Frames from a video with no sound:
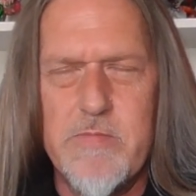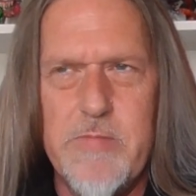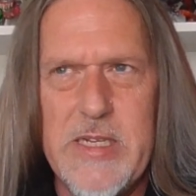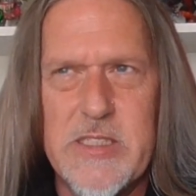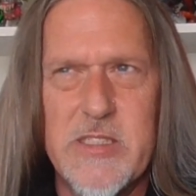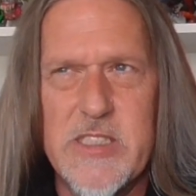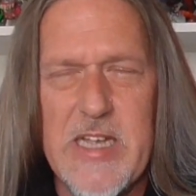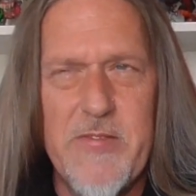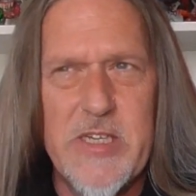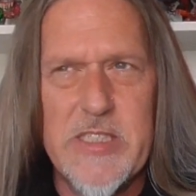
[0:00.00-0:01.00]
mid
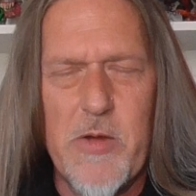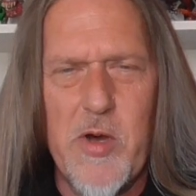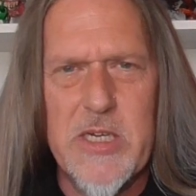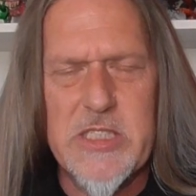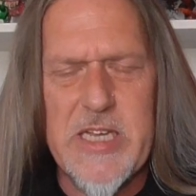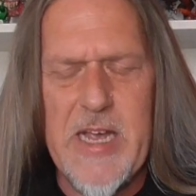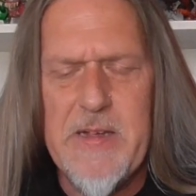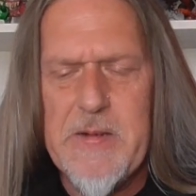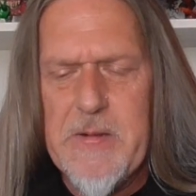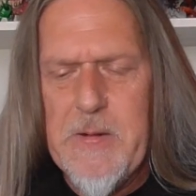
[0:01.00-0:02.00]
70s, I want to say.
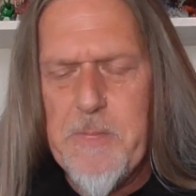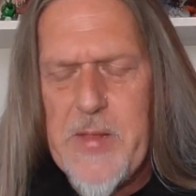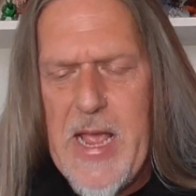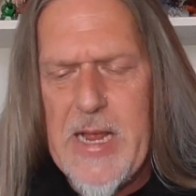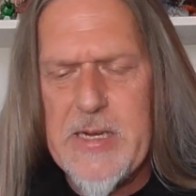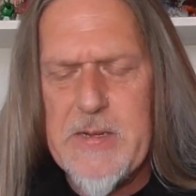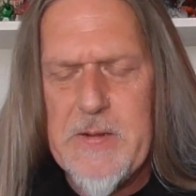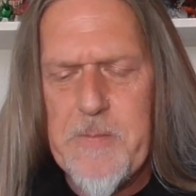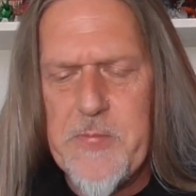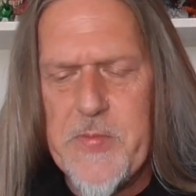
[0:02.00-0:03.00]
And
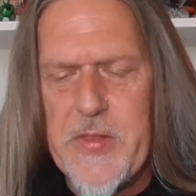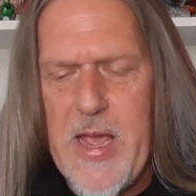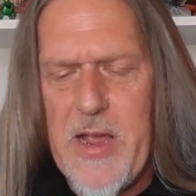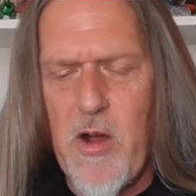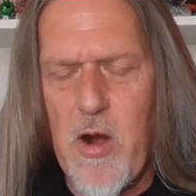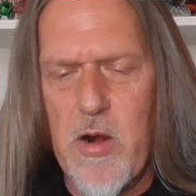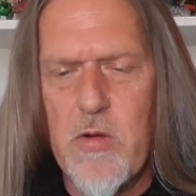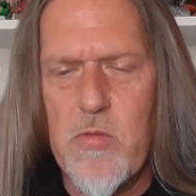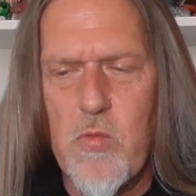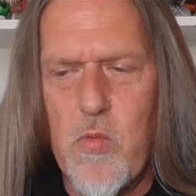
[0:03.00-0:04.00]
they
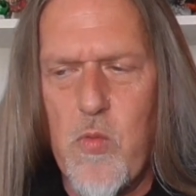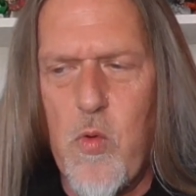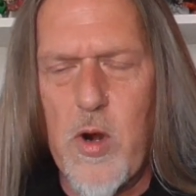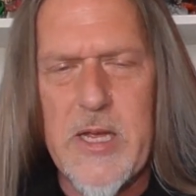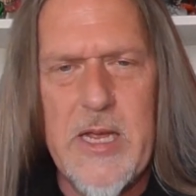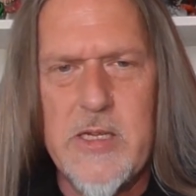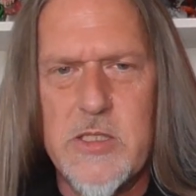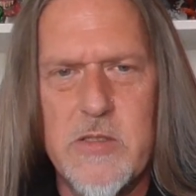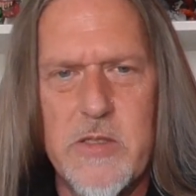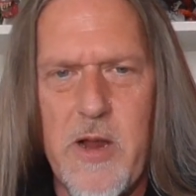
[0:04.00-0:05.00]
are
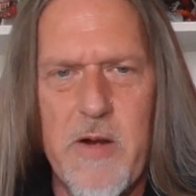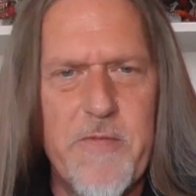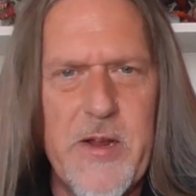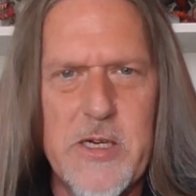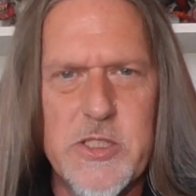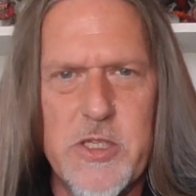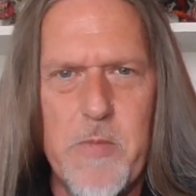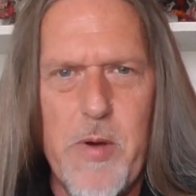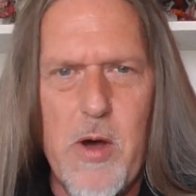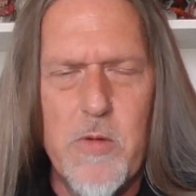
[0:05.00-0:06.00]
working their fingers to the
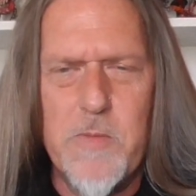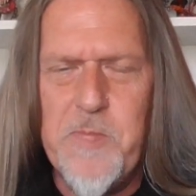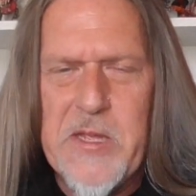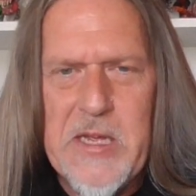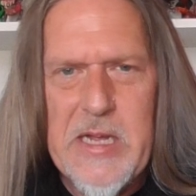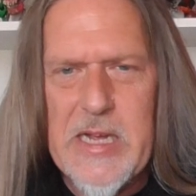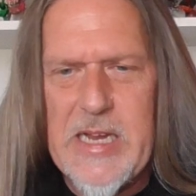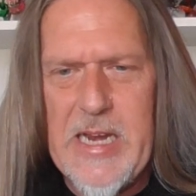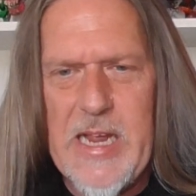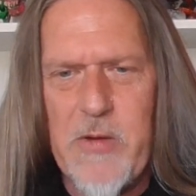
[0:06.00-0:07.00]
bone,
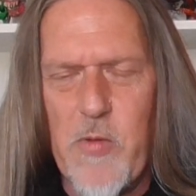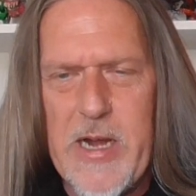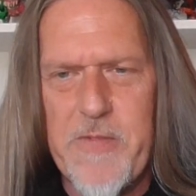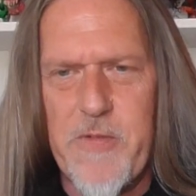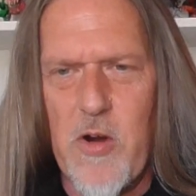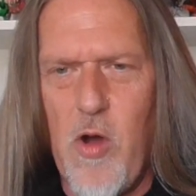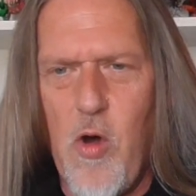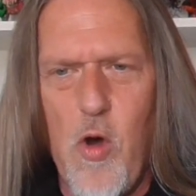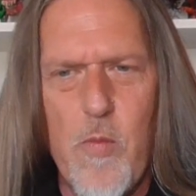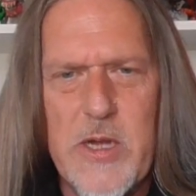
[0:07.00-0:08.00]
getting ready for a
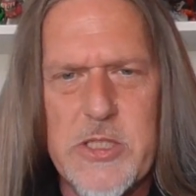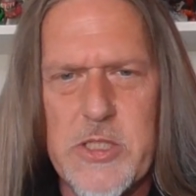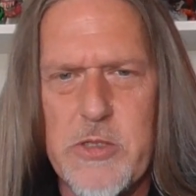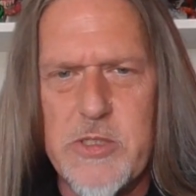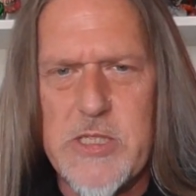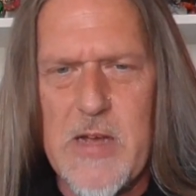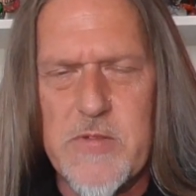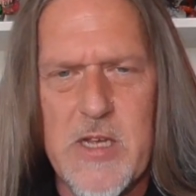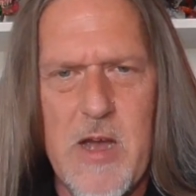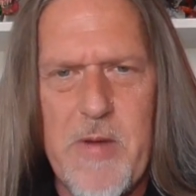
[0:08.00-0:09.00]
whole bunch of new
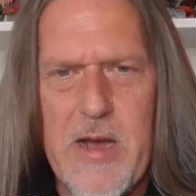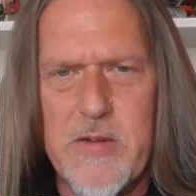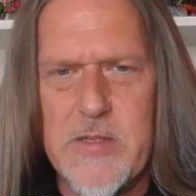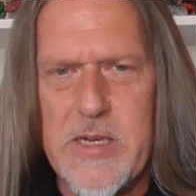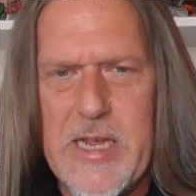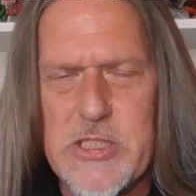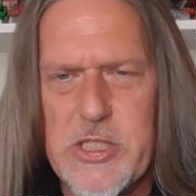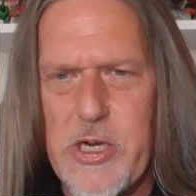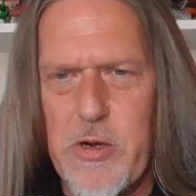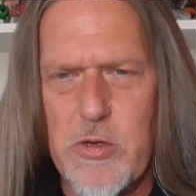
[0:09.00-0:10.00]
stuff to come out in the next
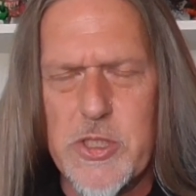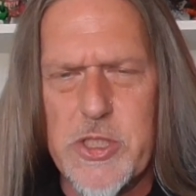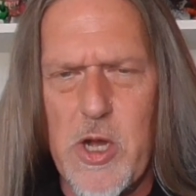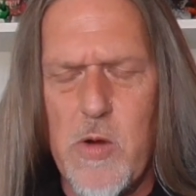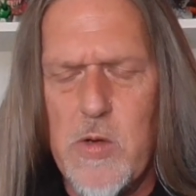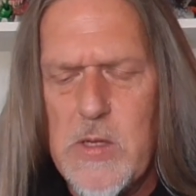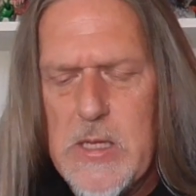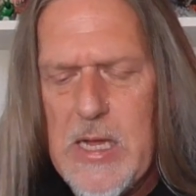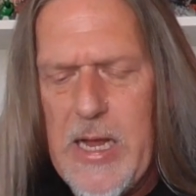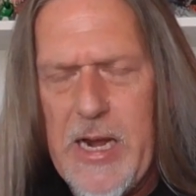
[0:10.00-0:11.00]
year or so,
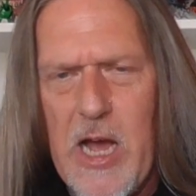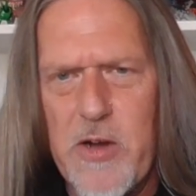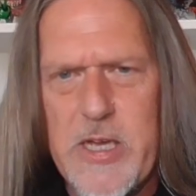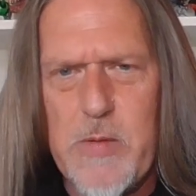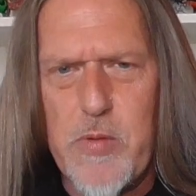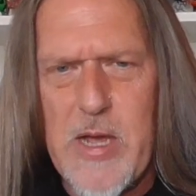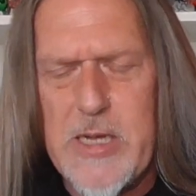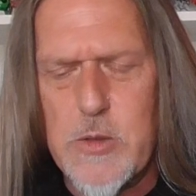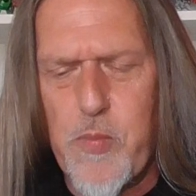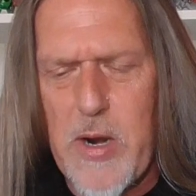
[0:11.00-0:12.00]
and I'll keep you
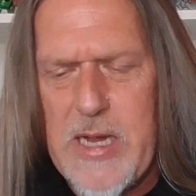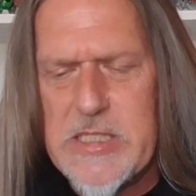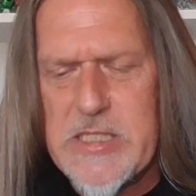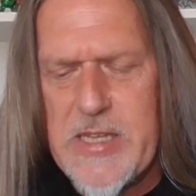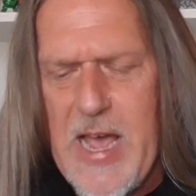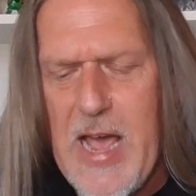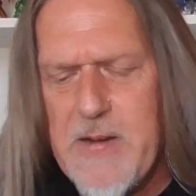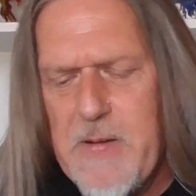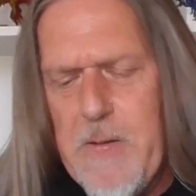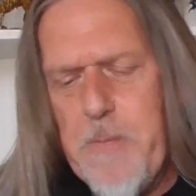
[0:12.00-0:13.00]
guys apprised to
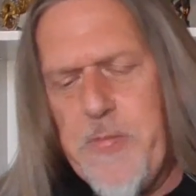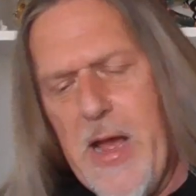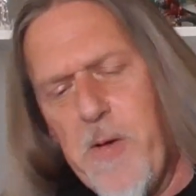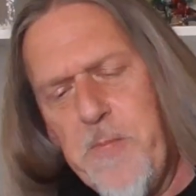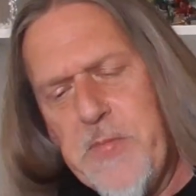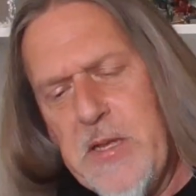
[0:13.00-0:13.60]
that. Now,